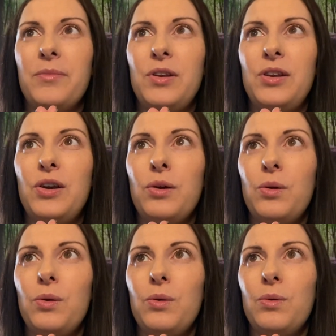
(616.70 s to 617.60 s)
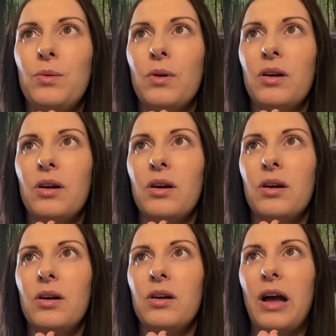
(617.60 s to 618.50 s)
You
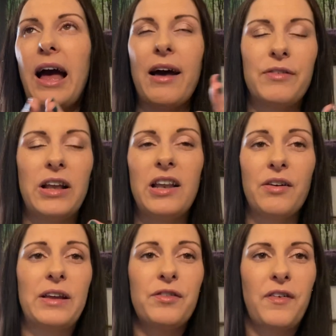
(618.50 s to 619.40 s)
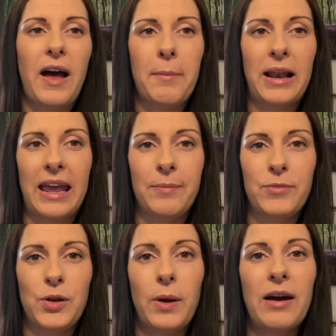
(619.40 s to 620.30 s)
have a loving family,
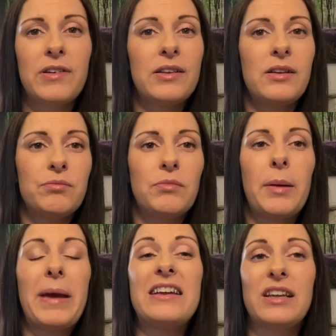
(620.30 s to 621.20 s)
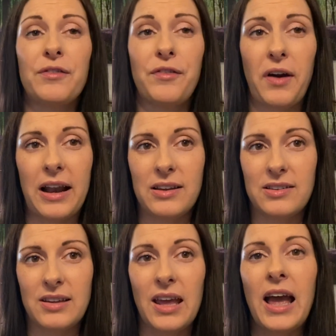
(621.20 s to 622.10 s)
you have amazing
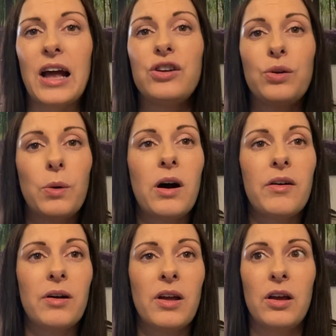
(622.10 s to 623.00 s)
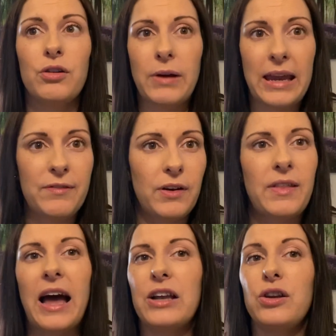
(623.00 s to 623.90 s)
friends, and you are grateful of
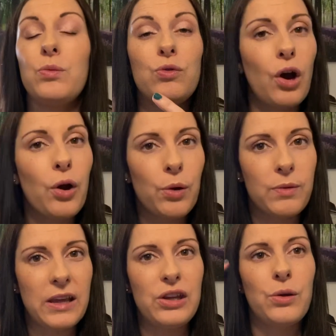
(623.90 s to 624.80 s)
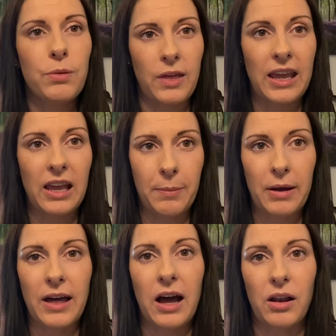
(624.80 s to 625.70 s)
that, and you know that you think
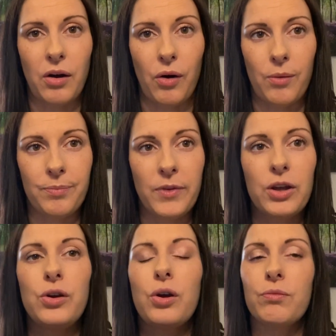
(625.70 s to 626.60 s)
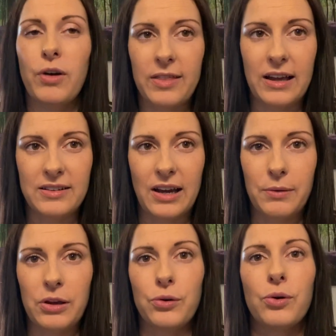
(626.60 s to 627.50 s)
about that a lot. You can write that down
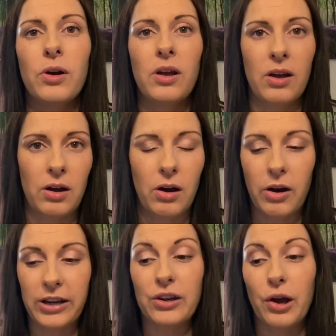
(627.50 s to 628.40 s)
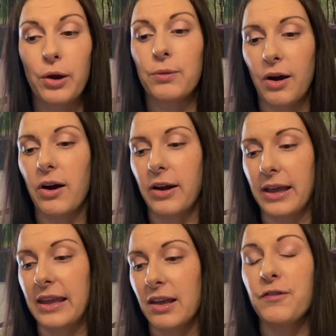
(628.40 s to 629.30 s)
in your, I know that
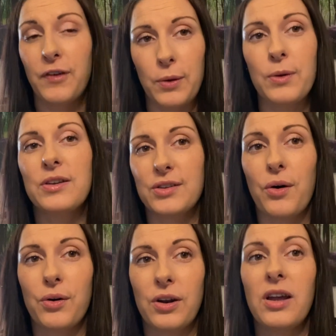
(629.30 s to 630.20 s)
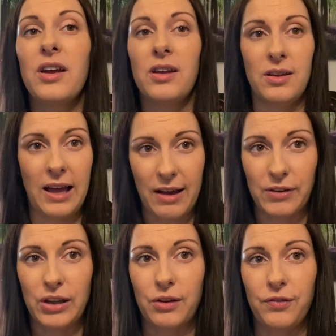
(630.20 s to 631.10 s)
I focus on
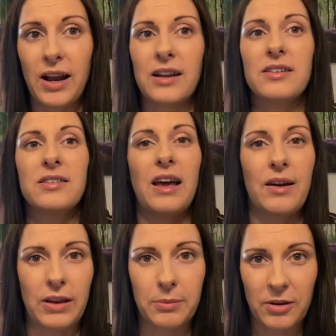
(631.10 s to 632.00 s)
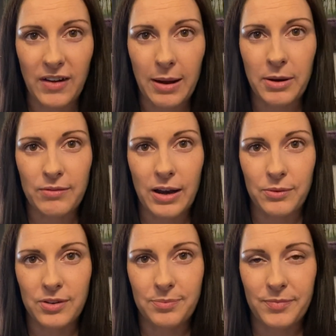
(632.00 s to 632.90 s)
having good friends, having my family
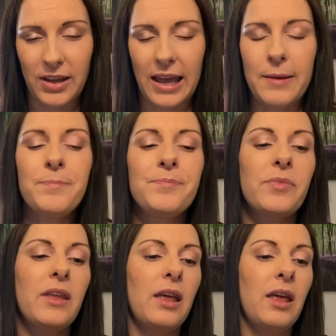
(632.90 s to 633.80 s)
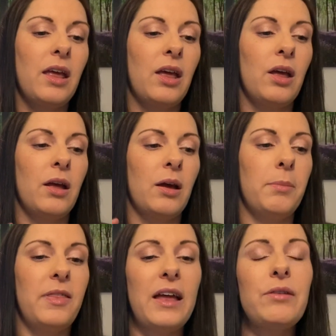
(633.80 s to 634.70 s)
around, okay?
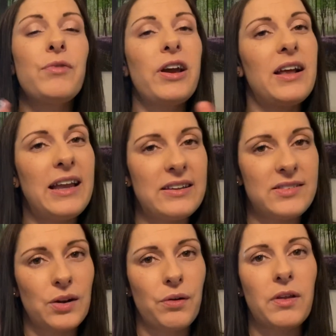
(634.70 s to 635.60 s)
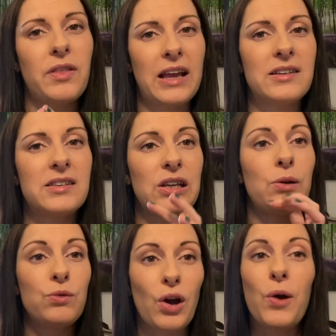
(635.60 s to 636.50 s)
But then write a list of the things that you
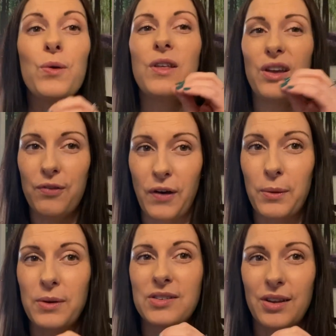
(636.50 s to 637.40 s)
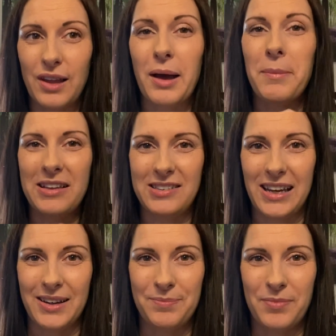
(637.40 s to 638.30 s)
know that you focus on that are
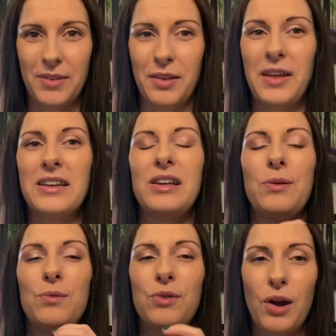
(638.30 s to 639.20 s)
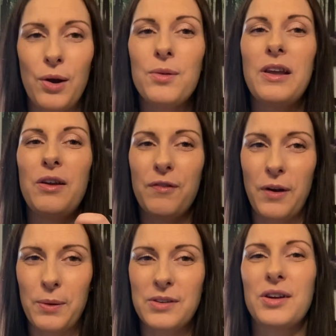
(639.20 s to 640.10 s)
missing, the things that you know that you
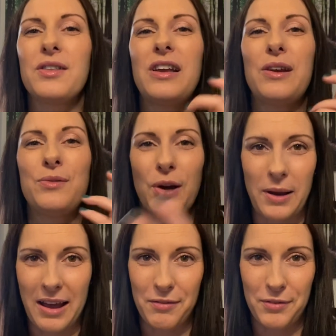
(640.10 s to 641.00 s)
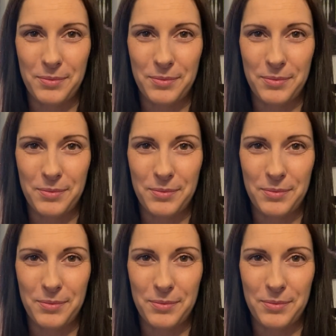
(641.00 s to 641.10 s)
focus on that you don't have,